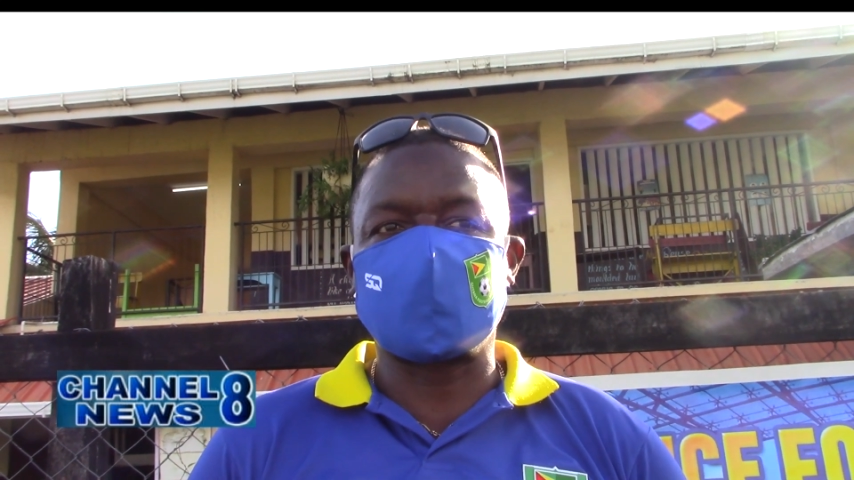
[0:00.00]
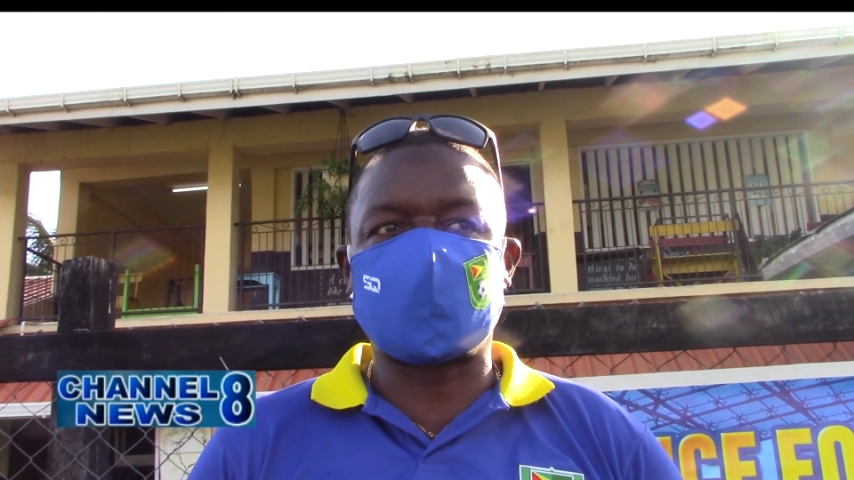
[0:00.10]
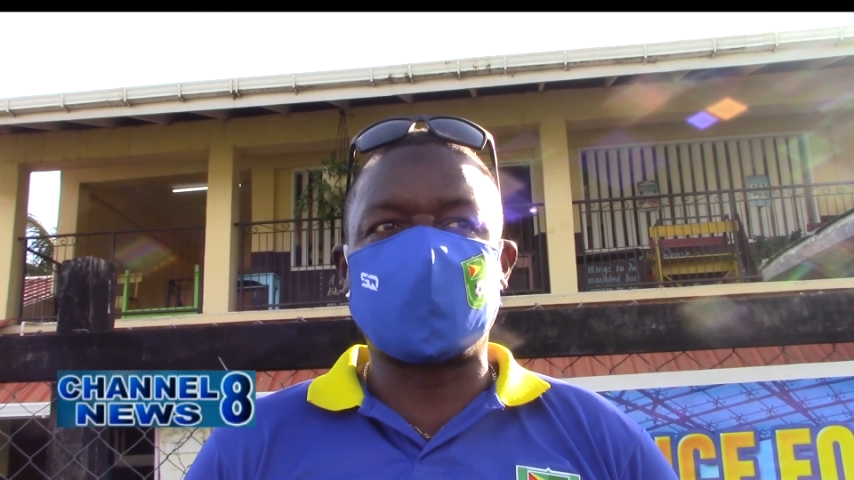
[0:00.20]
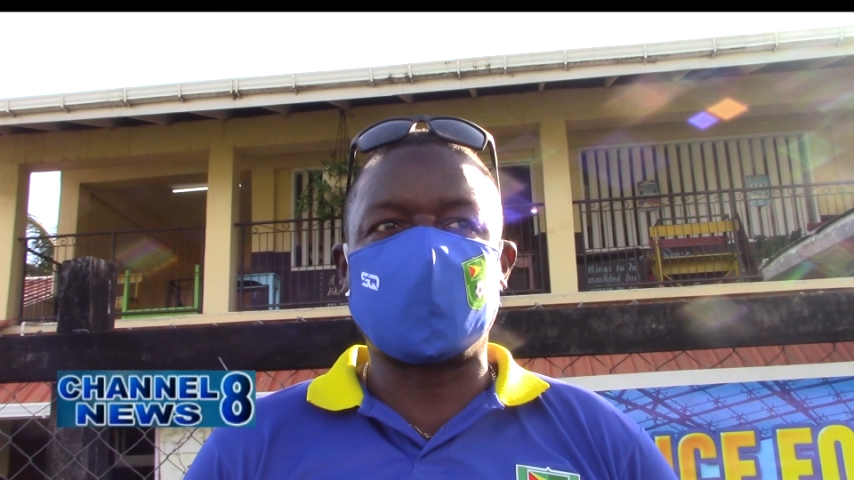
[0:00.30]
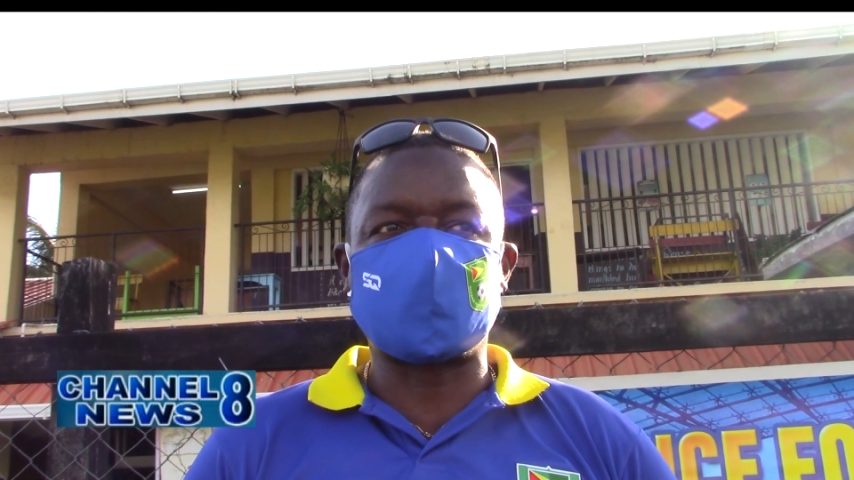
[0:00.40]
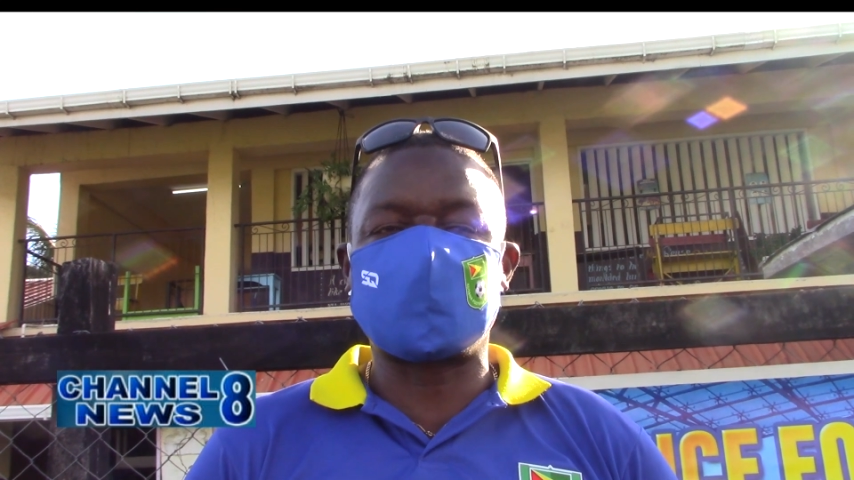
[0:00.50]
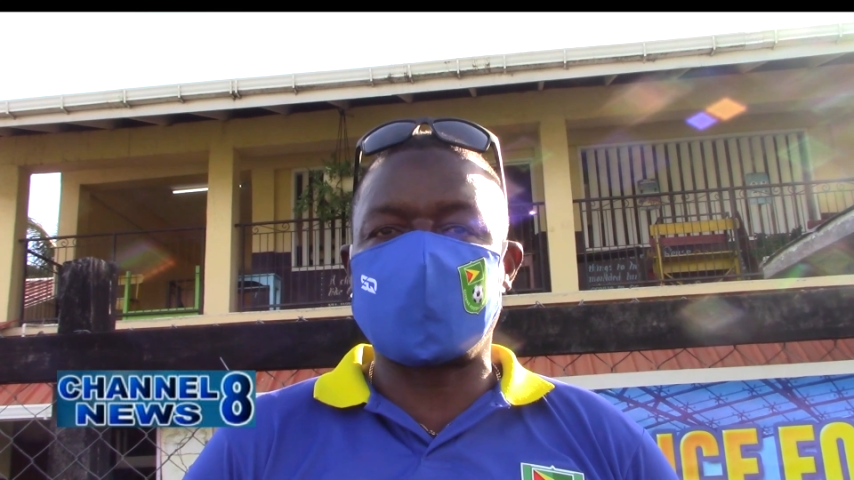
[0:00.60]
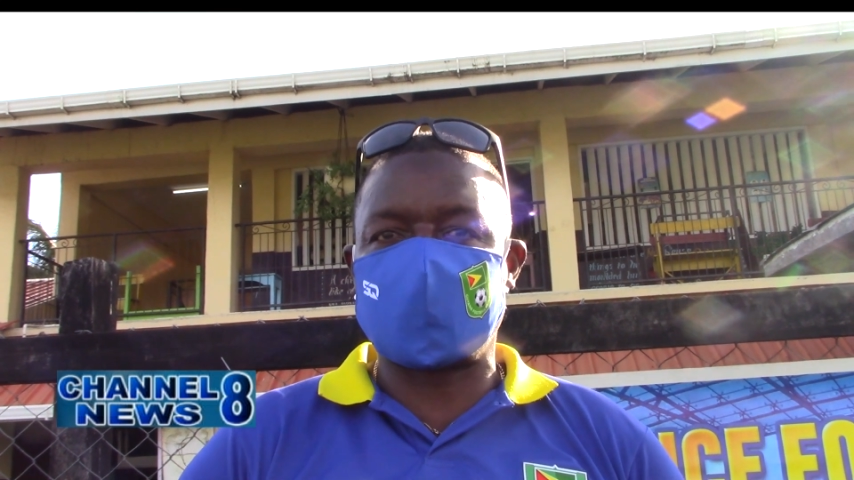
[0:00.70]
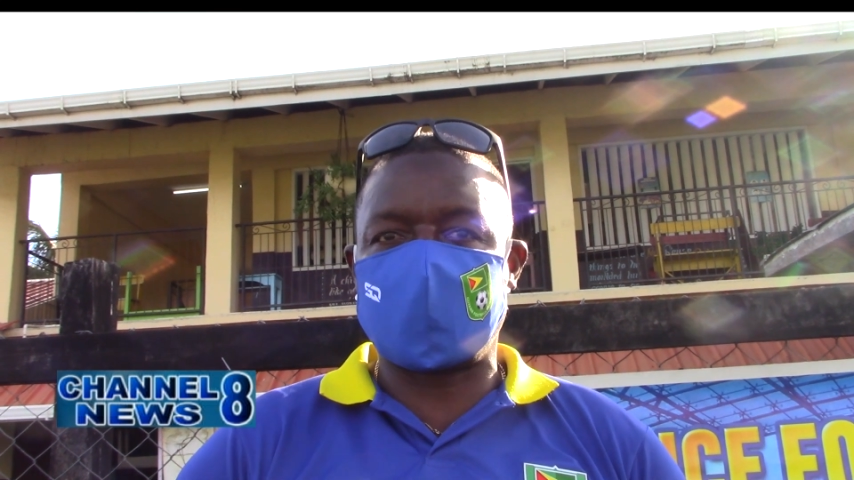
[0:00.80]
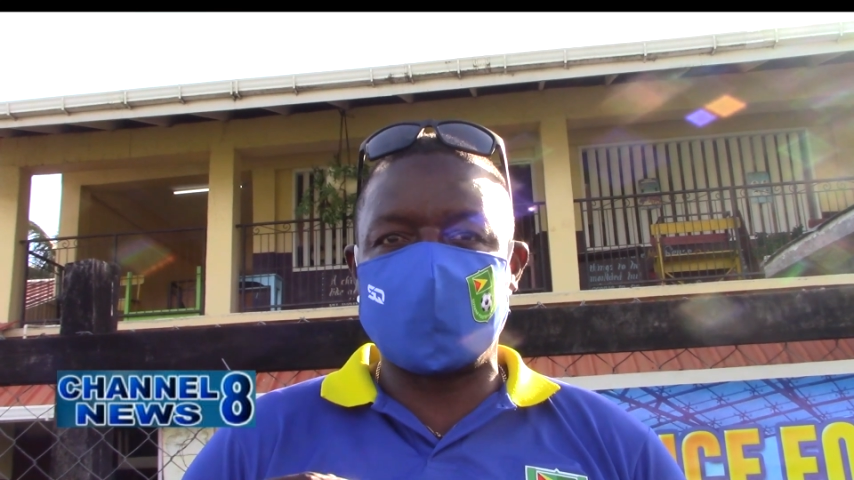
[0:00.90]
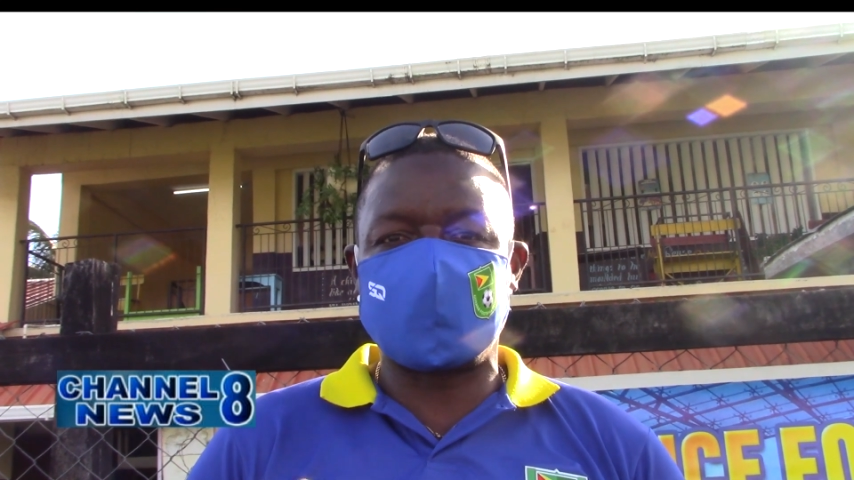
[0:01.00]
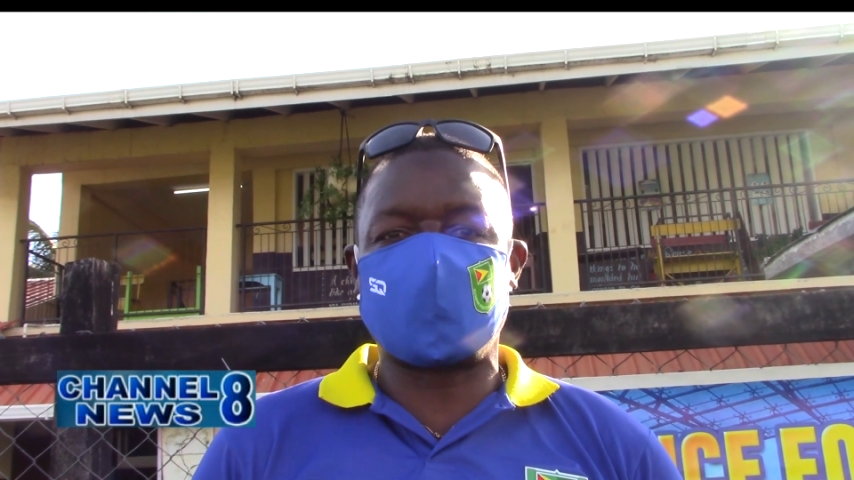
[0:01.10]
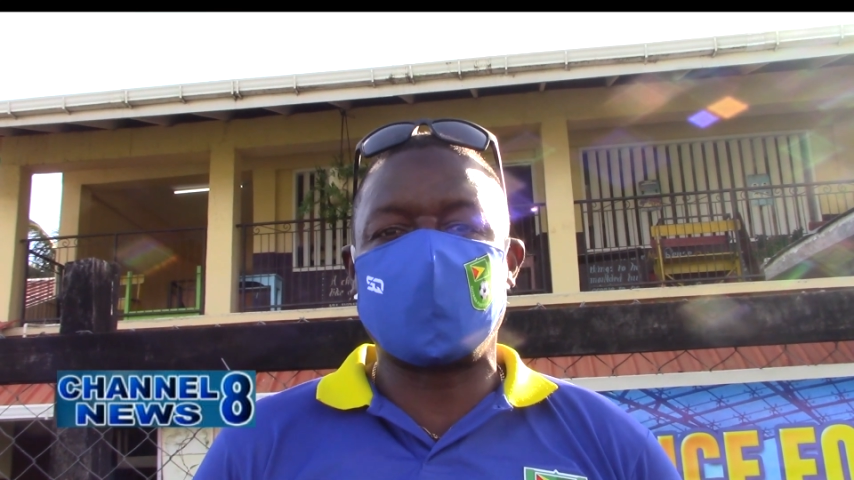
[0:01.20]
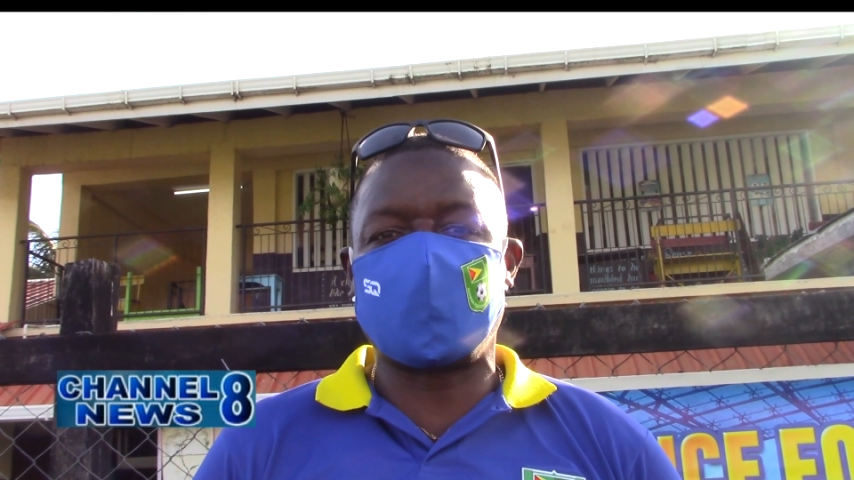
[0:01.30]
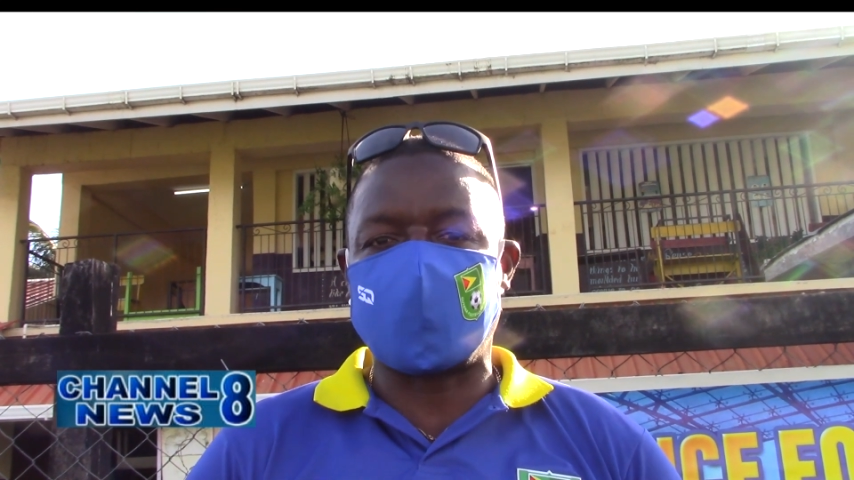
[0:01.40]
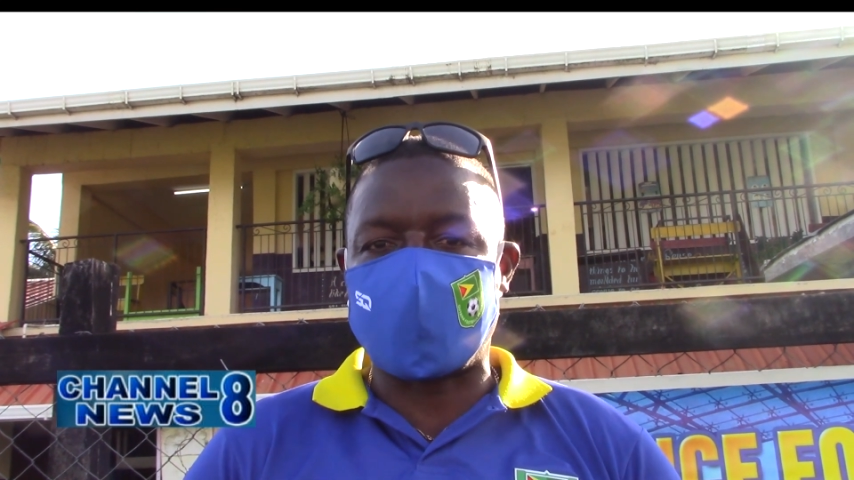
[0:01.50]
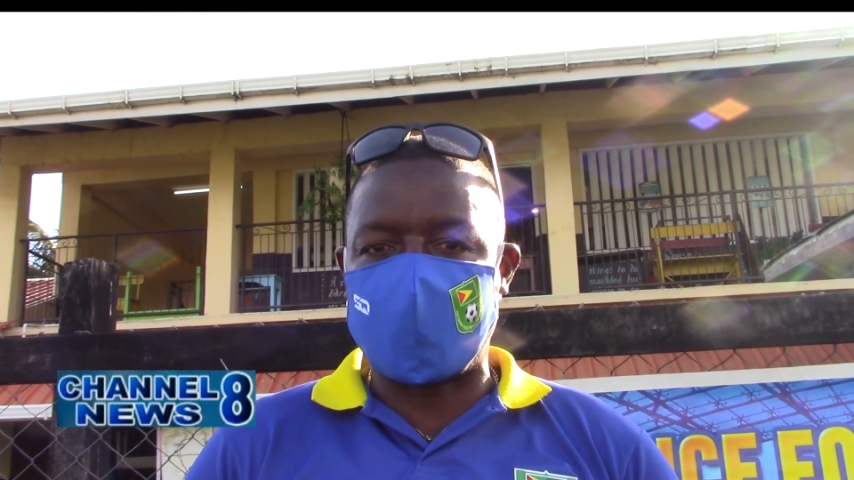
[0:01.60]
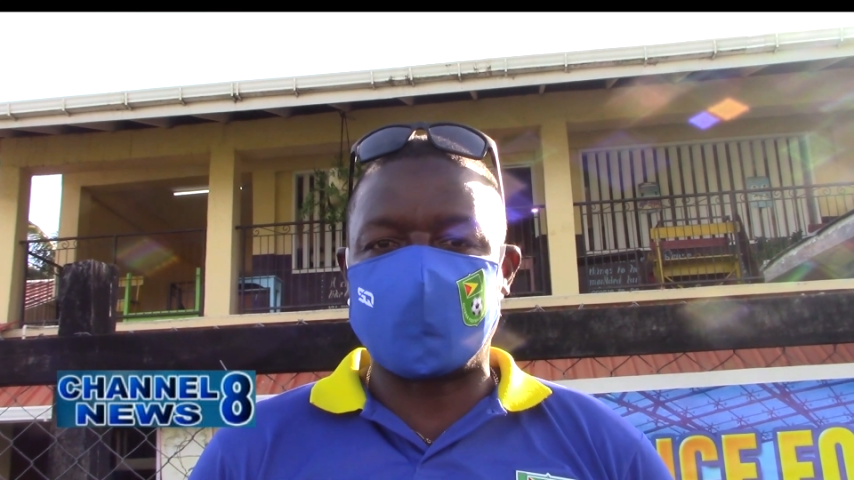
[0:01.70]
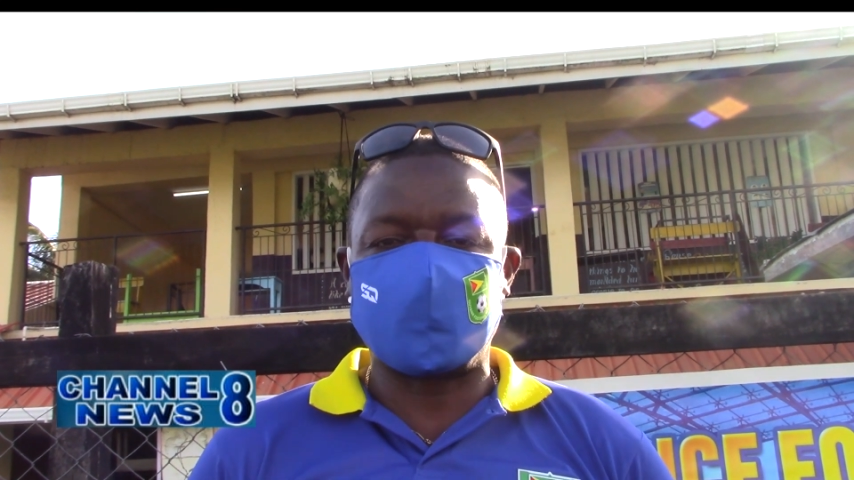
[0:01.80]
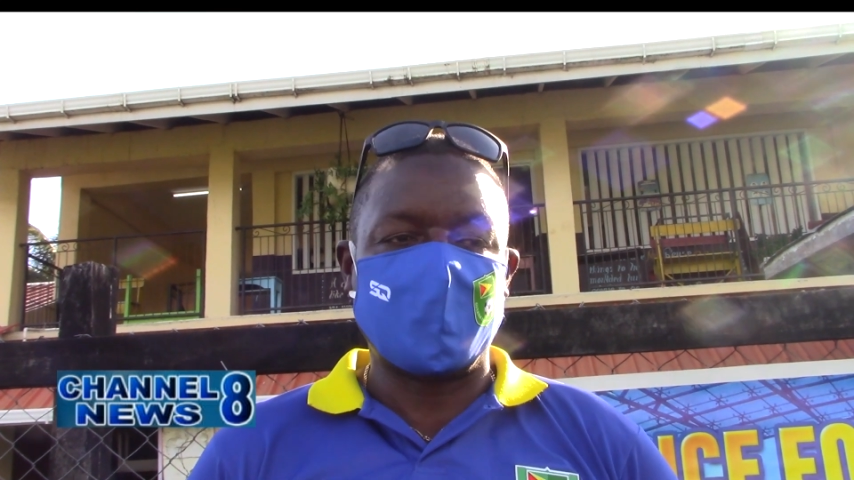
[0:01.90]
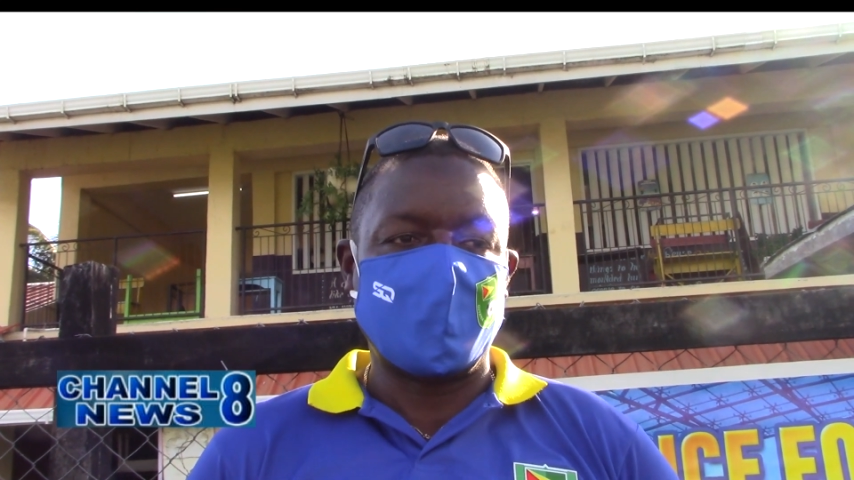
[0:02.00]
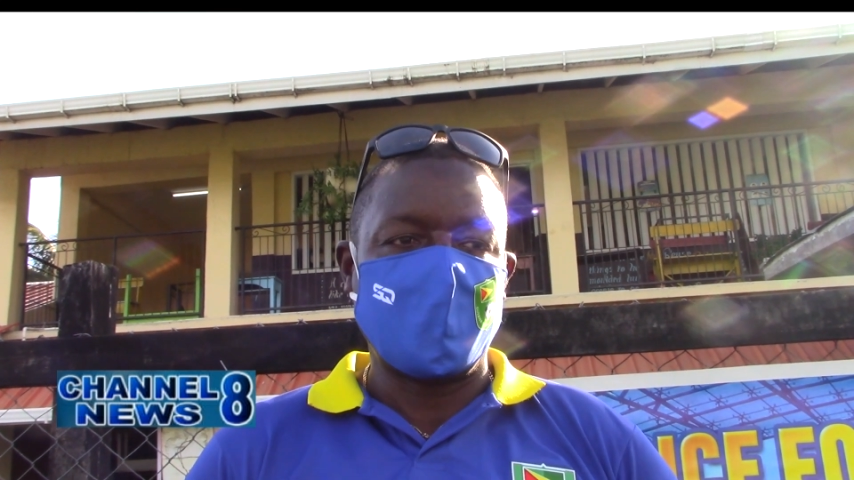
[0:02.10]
So as much kids as we could have